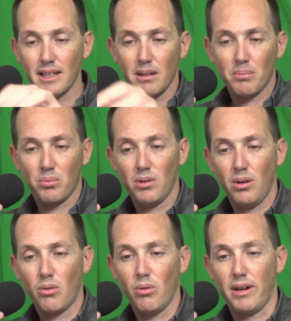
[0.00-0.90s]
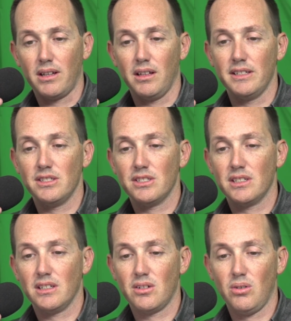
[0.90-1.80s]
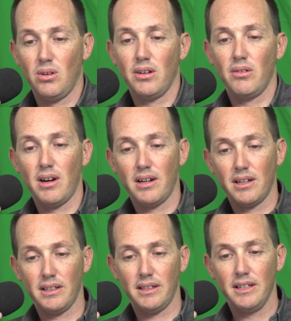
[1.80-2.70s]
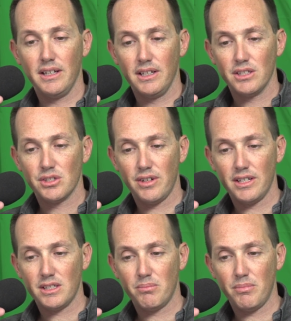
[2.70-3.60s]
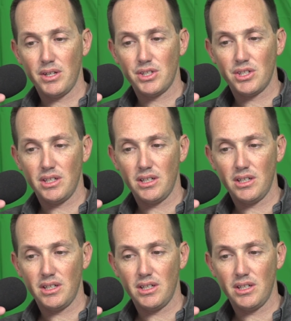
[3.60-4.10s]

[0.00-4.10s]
that up real quick, Glenn, just to call you out on it. Transmission.